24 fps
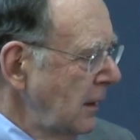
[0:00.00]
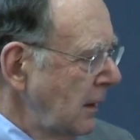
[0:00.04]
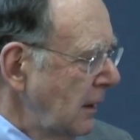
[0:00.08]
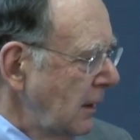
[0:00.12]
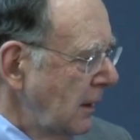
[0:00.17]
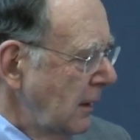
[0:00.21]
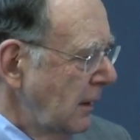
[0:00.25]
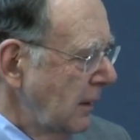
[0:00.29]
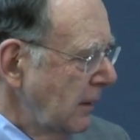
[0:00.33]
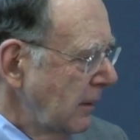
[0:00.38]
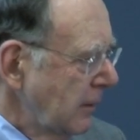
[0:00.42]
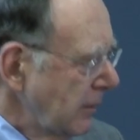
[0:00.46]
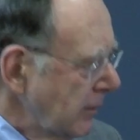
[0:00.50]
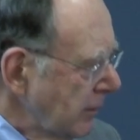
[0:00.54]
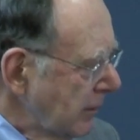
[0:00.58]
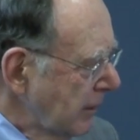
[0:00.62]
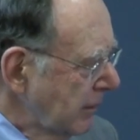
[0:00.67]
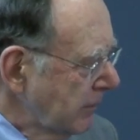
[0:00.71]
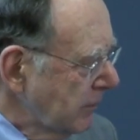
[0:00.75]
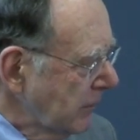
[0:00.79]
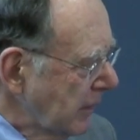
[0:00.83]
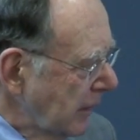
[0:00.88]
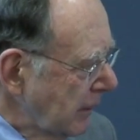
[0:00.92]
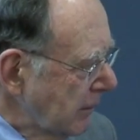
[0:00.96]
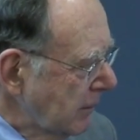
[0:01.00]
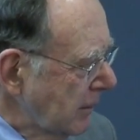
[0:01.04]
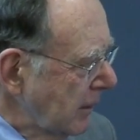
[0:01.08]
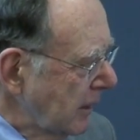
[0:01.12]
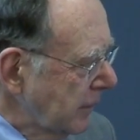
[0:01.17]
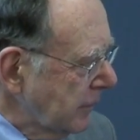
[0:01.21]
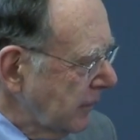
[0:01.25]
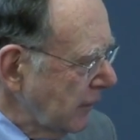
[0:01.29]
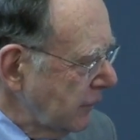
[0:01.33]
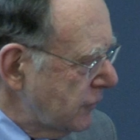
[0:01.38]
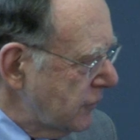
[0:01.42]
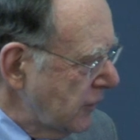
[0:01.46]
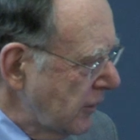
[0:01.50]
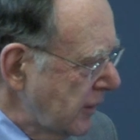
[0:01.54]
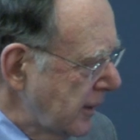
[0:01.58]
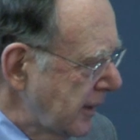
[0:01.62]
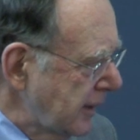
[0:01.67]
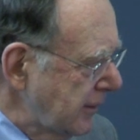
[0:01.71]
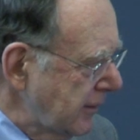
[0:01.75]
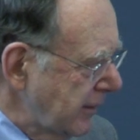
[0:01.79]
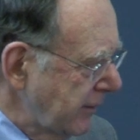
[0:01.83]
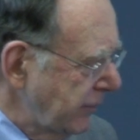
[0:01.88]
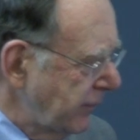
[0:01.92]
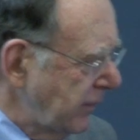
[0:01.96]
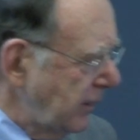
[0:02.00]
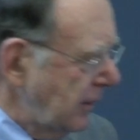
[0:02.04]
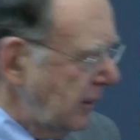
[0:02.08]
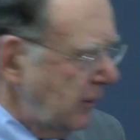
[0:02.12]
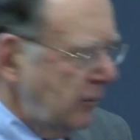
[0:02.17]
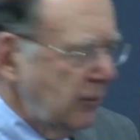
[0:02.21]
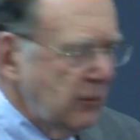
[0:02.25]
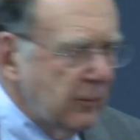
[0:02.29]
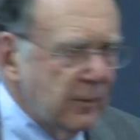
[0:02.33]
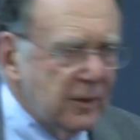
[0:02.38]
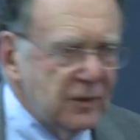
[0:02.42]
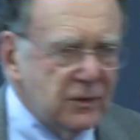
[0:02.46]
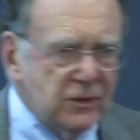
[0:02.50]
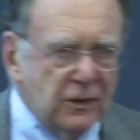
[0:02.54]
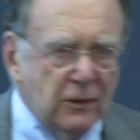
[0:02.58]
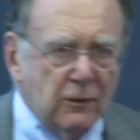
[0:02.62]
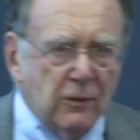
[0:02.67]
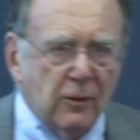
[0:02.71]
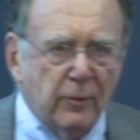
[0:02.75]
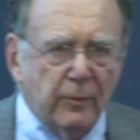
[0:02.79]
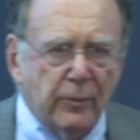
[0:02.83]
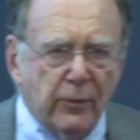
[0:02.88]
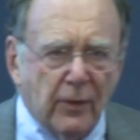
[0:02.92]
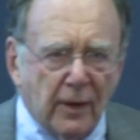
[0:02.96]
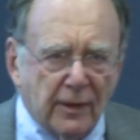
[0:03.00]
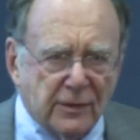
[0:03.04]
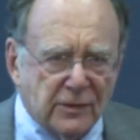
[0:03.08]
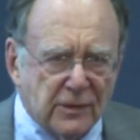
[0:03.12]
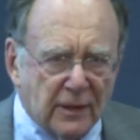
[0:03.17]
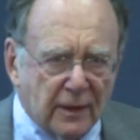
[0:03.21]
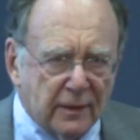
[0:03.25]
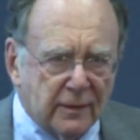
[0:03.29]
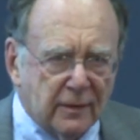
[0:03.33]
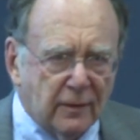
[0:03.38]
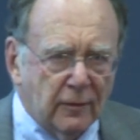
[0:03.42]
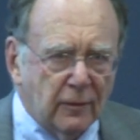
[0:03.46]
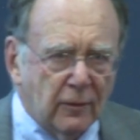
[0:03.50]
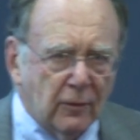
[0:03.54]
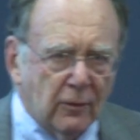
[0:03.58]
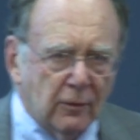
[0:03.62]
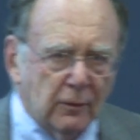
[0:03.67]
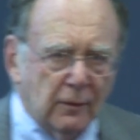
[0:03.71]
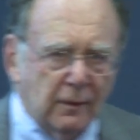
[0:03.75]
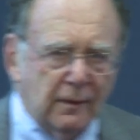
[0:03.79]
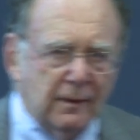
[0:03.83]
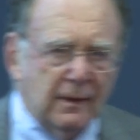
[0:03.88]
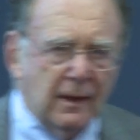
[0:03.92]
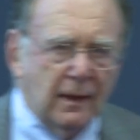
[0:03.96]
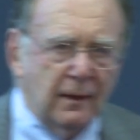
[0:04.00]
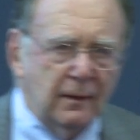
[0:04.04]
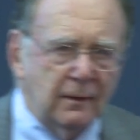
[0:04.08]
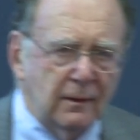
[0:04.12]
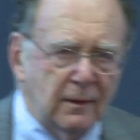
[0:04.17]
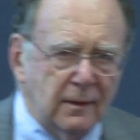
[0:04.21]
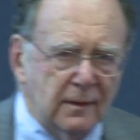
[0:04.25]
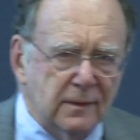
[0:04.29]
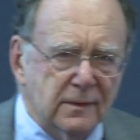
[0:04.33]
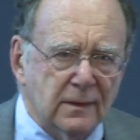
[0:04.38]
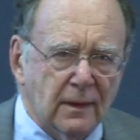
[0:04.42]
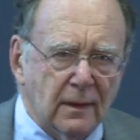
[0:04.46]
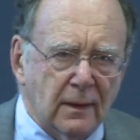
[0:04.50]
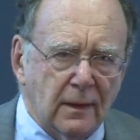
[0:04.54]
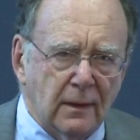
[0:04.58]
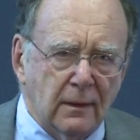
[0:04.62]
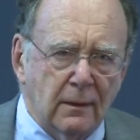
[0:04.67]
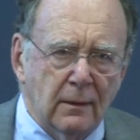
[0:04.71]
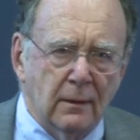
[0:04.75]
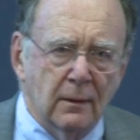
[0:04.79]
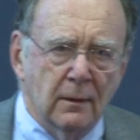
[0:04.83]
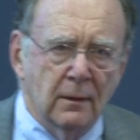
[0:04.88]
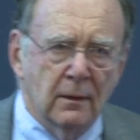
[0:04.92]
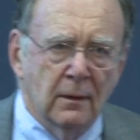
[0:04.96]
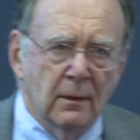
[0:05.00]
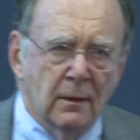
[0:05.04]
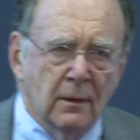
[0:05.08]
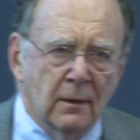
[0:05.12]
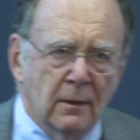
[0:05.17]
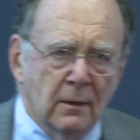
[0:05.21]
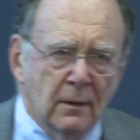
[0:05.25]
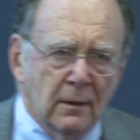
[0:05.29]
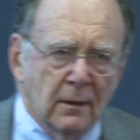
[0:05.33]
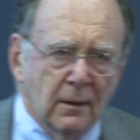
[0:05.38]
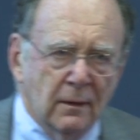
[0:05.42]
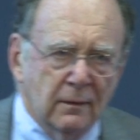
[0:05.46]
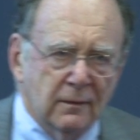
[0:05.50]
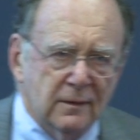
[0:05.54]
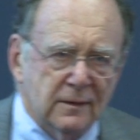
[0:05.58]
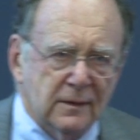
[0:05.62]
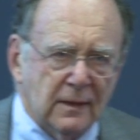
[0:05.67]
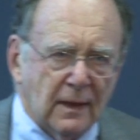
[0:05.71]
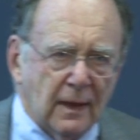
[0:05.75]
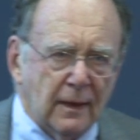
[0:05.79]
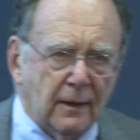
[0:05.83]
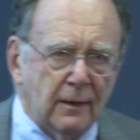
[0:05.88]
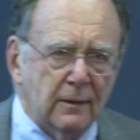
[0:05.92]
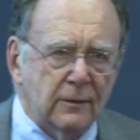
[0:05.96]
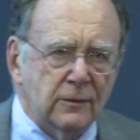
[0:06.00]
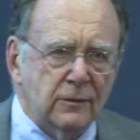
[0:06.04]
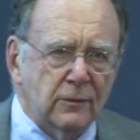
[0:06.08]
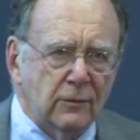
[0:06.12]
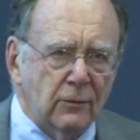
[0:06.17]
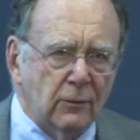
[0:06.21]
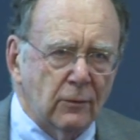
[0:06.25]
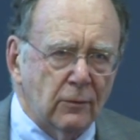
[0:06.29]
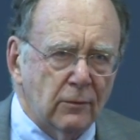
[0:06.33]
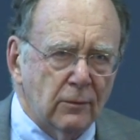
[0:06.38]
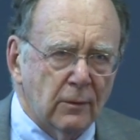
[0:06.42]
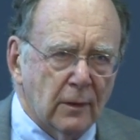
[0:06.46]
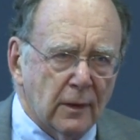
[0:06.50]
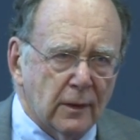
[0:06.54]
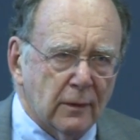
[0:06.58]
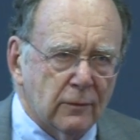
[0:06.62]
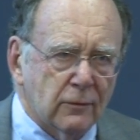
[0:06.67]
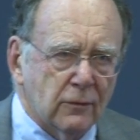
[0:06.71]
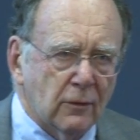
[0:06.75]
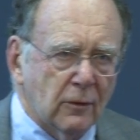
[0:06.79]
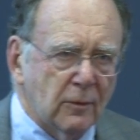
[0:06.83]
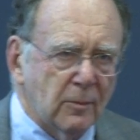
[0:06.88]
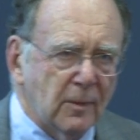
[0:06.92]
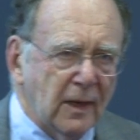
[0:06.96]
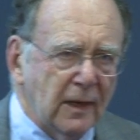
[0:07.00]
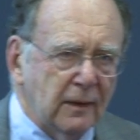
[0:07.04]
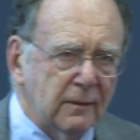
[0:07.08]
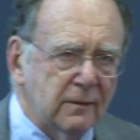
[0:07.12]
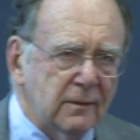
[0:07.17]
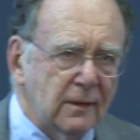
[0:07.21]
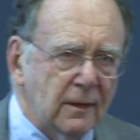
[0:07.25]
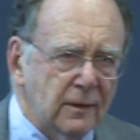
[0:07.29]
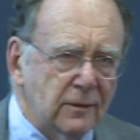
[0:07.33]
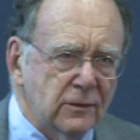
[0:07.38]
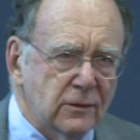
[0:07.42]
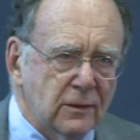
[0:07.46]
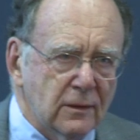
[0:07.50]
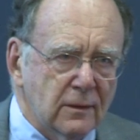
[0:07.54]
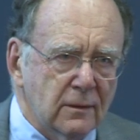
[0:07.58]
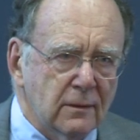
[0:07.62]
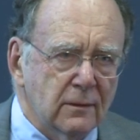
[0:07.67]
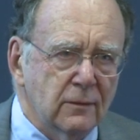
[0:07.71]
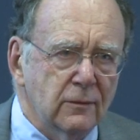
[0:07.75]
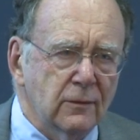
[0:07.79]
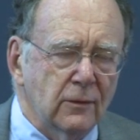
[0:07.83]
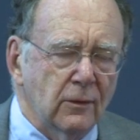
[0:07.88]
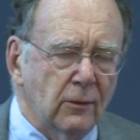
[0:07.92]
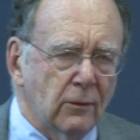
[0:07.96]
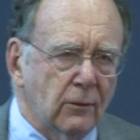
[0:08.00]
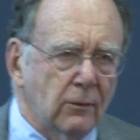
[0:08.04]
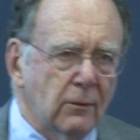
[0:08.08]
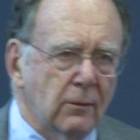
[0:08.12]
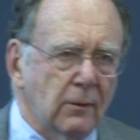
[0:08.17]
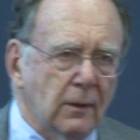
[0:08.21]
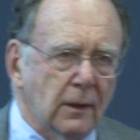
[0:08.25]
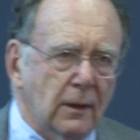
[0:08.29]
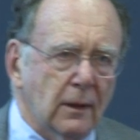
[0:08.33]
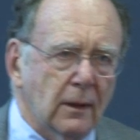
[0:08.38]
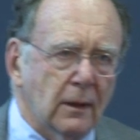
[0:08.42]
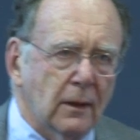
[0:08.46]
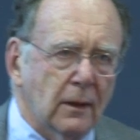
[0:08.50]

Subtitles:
At the dawn of the Human Genome Project in the early 90s, I decided to turn my attention to